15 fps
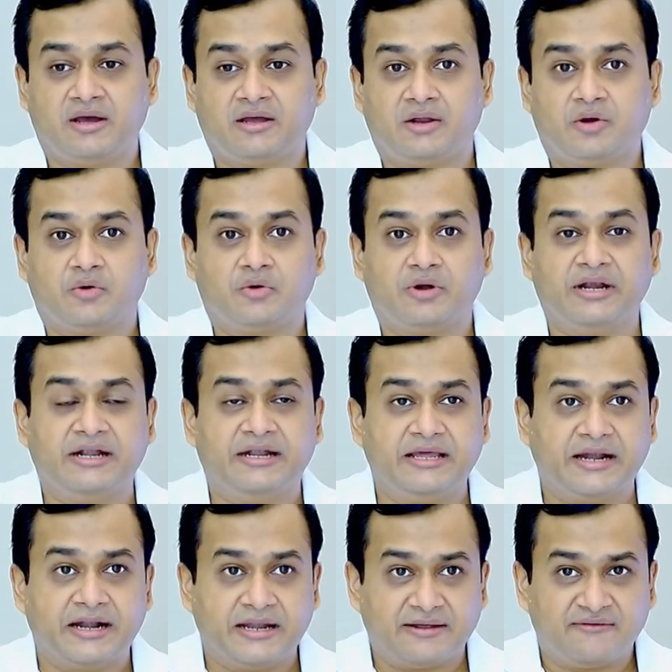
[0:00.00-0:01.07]

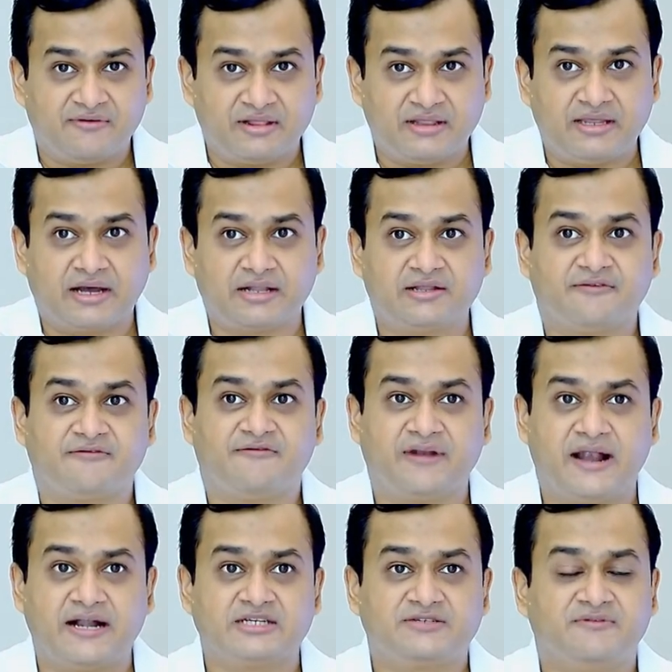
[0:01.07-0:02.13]
integrating with the other
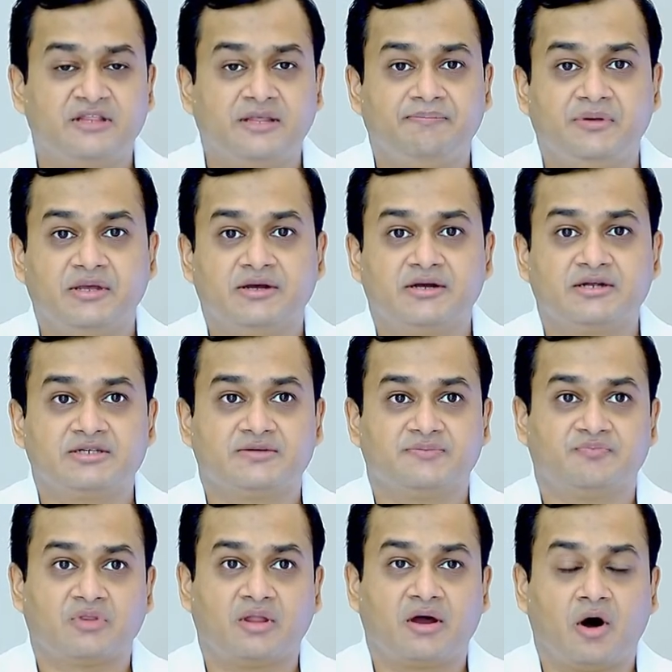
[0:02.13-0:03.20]
friends, with the peers,
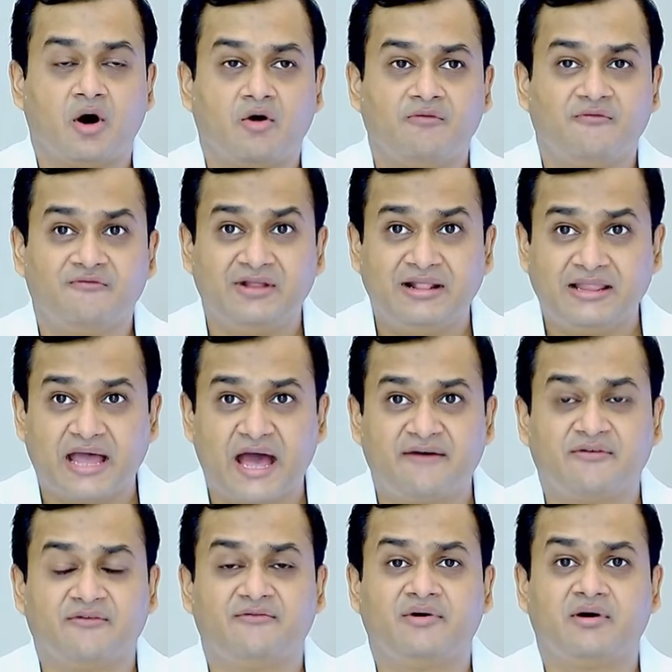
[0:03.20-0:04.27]
how will they
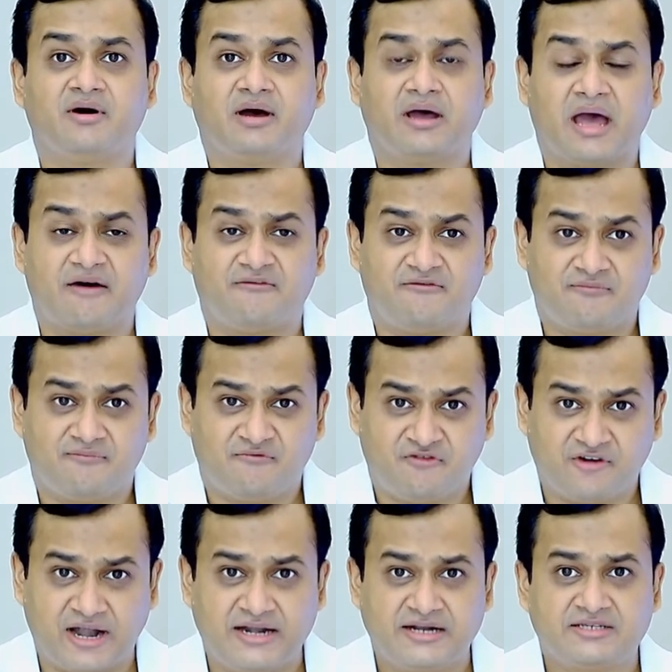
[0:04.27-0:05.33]
ever have
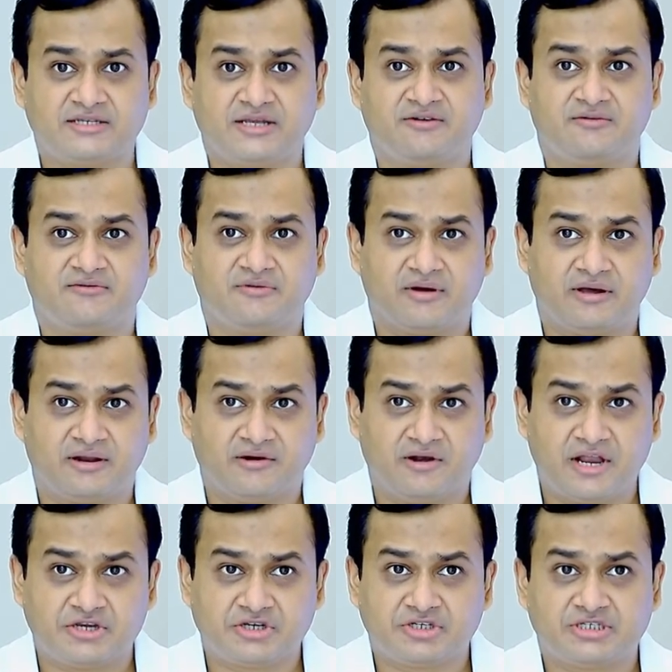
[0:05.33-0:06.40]
friends and
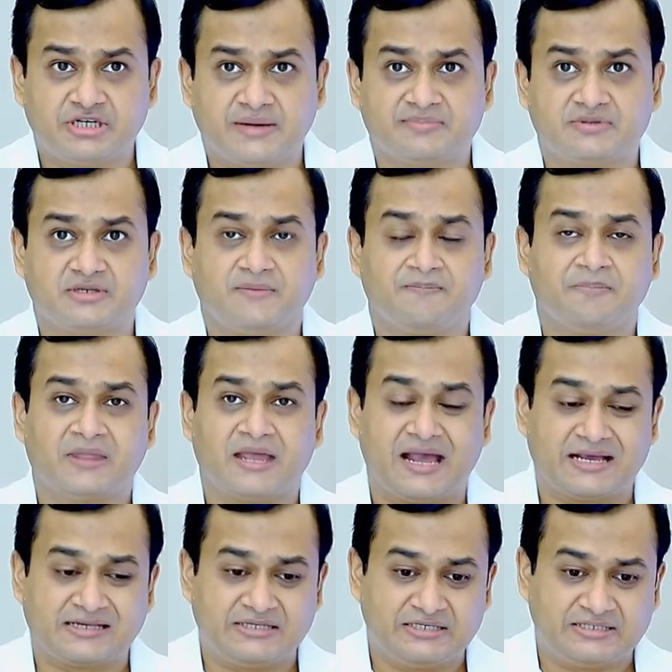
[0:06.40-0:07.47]
relationships?
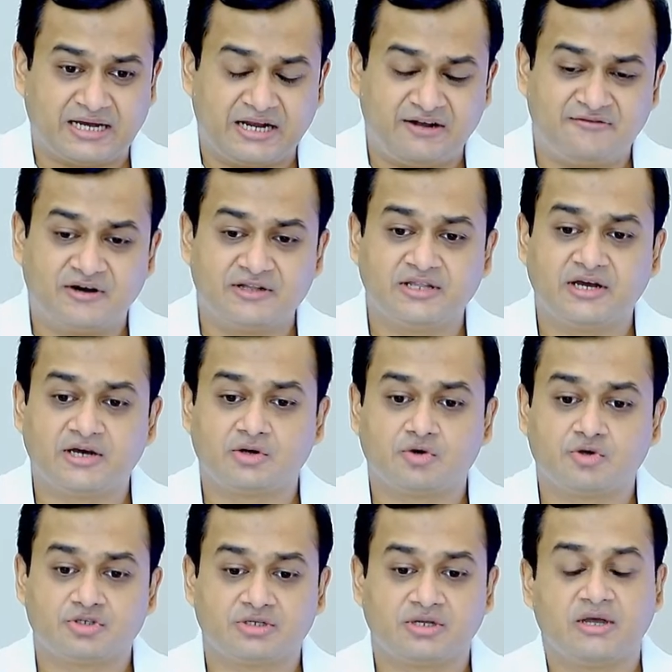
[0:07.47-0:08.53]
As the child further
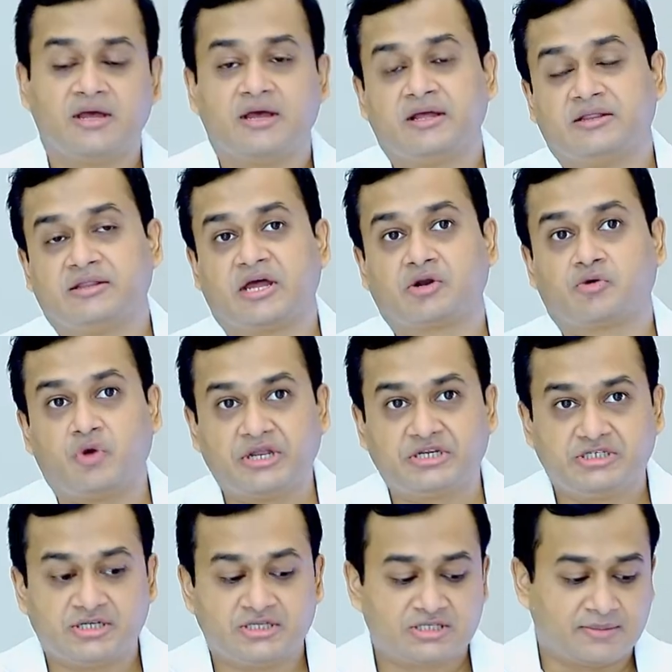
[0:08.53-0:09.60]
grows, there are
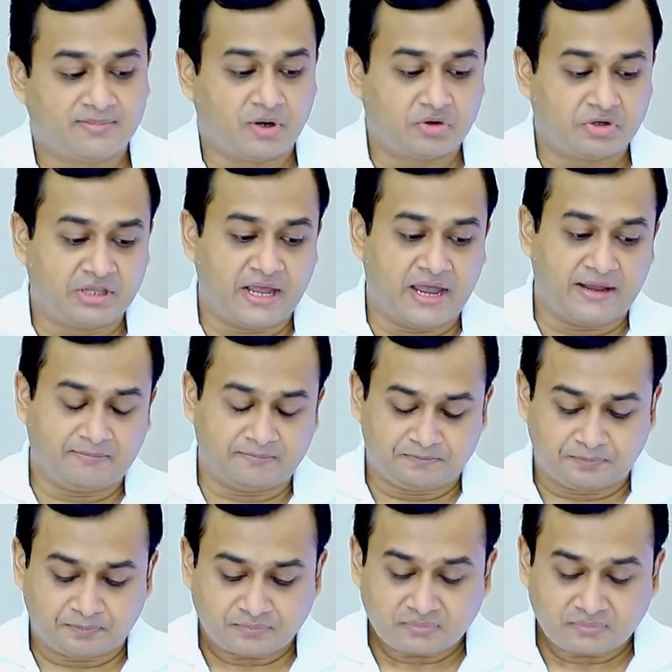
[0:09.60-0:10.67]
questions about their